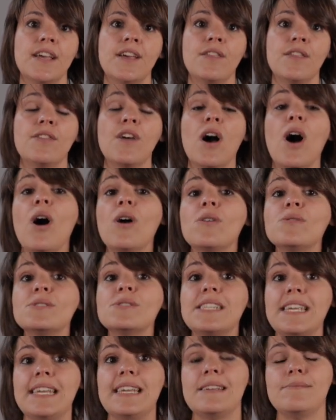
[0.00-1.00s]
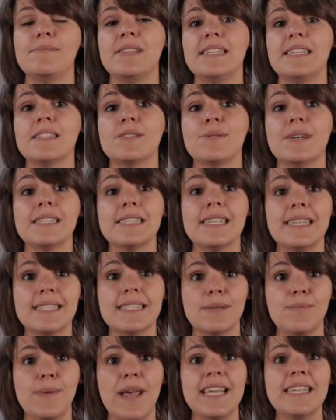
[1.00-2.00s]
The whole team needs to
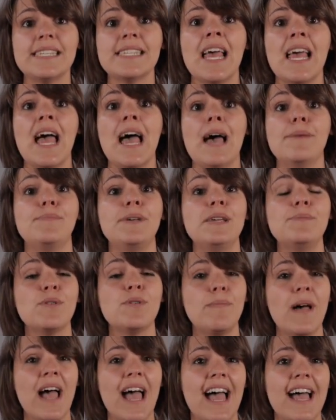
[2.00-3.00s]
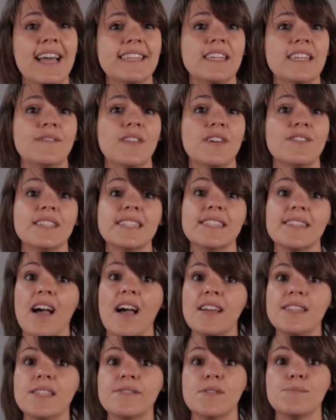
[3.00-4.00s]
anticipate and be prepared if there are
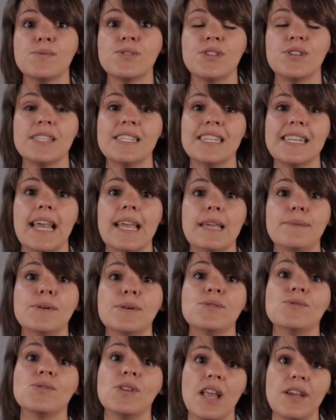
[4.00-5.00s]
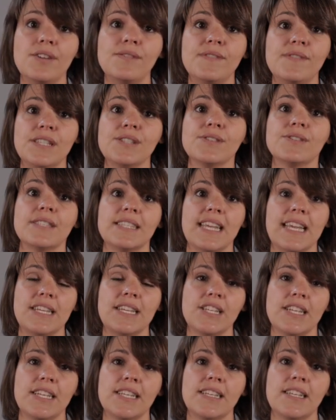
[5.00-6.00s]
signs of obstructed labour or low fetal
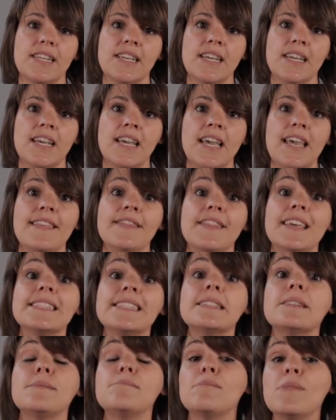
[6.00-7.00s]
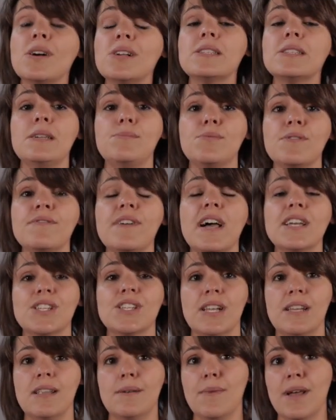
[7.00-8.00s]
station. This is a
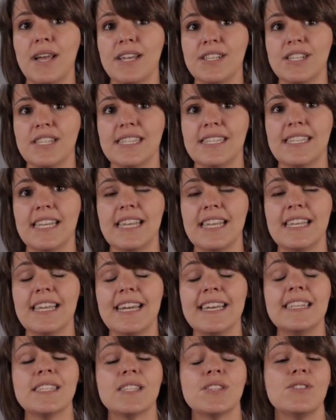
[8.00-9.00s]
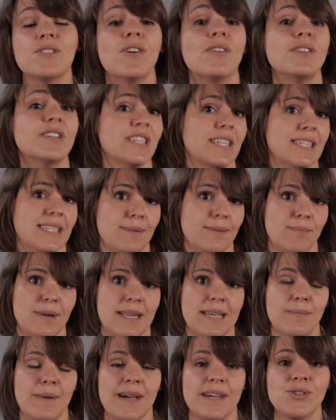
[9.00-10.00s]
multi-professional emergency, and it's not just
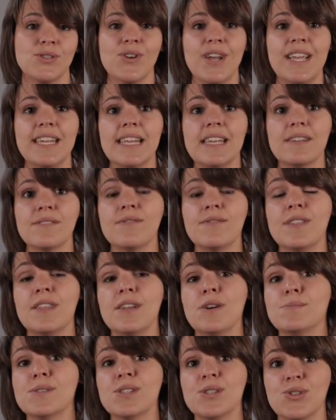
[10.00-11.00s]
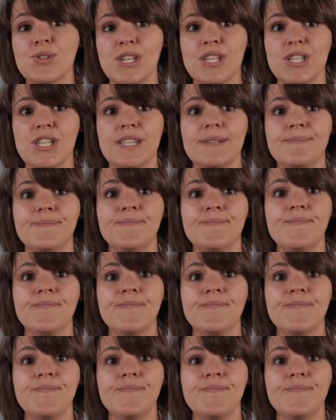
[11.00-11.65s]
simply about training for the obstetrician.